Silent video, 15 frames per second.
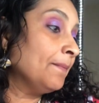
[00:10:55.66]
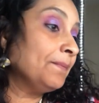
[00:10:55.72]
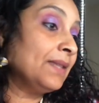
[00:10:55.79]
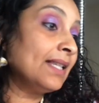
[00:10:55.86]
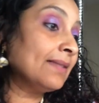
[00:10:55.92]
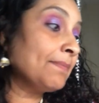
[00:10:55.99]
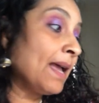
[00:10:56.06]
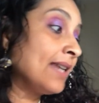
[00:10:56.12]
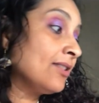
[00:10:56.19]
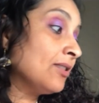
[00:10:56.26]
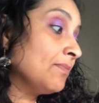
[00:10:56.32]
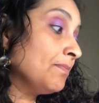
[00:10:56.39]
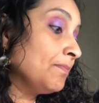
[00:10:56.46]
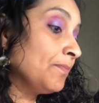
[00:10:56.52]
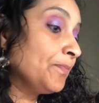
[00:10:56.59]
This
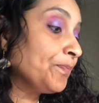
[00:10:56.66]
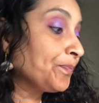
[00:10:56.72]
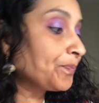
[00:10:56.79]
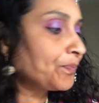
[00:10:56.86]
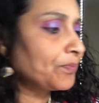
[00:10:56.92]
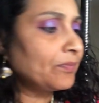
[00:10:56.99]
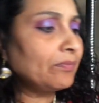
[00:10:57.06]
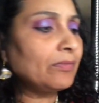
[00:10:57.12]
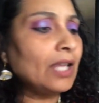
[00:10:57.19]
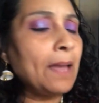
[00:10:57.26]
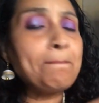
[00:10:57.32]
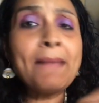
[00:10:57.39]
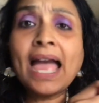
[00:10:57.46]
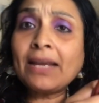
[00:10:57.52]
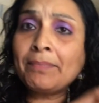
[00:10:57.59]

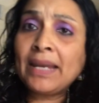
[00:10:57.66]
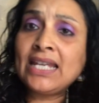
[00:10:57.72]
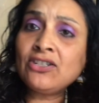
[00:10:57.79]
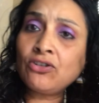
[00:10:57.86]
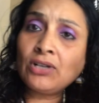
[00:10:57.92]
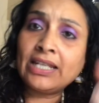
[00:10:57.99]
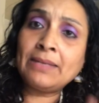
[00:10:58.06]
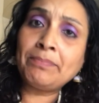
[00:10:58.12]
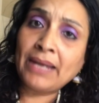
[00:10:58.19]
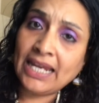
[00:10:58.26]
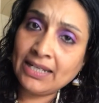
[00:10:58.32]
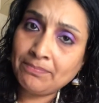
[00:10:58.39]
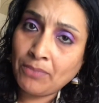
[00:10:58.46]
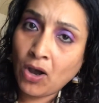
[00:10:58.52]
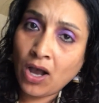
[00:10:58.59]
Mac Painterly
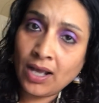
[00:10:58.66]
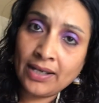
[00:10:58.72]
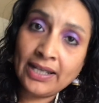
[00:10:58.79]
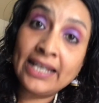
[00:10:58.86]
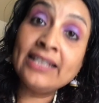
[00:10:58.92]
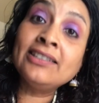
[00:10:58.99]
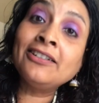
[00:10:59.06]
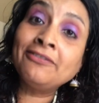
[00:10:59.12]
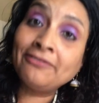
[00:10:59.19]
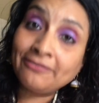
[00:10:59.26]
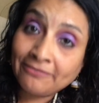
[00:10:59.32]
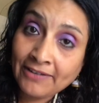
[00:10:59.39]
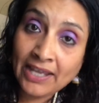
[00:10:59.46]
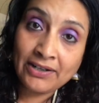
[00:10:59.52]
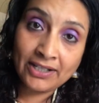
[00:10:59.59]
Paintpot is a
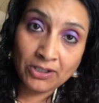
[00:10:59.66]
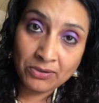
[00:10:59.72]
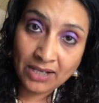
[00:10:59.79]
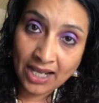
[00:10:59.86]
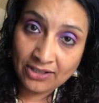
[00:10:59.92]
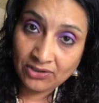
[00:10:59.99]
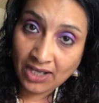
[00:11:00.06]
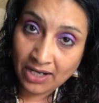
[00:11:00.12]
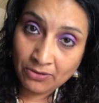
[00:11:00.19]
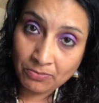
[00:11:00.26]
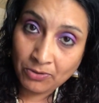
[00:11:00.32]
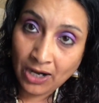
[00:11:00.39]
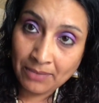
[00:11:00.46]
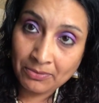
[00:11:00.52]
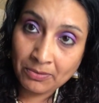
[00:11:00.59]
very good eyeshadow
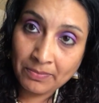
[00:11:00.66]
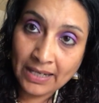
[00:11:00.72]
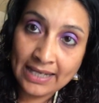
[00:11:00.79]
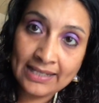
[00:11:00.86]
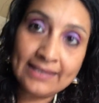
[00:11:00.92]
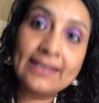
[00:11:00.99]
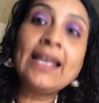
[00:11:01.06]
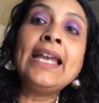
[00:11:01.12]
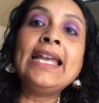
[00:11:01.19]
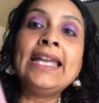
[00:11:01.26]
primer base.